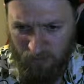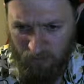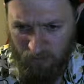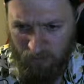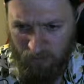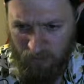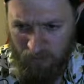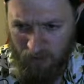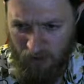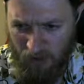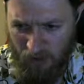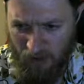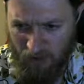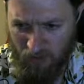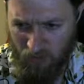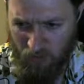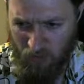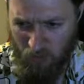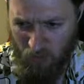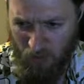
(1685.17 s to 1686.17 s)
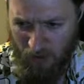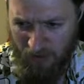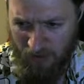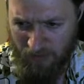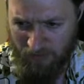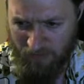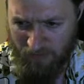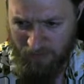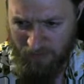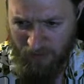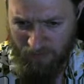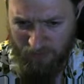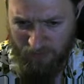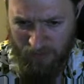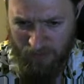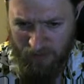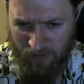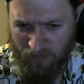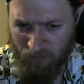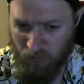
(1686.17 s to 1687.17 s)
But not quite at 7,
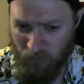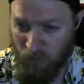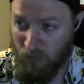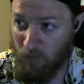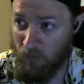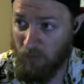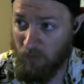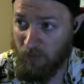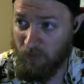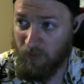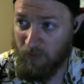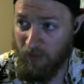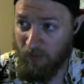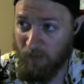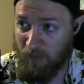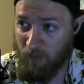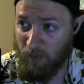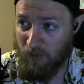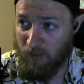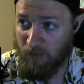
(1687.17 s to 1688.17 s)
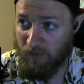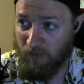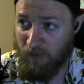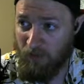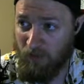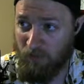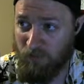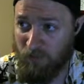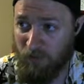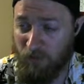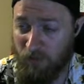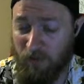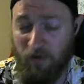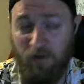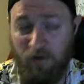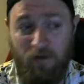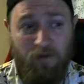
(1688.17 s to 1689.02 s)
-1, 1. Okay, let me run a little further.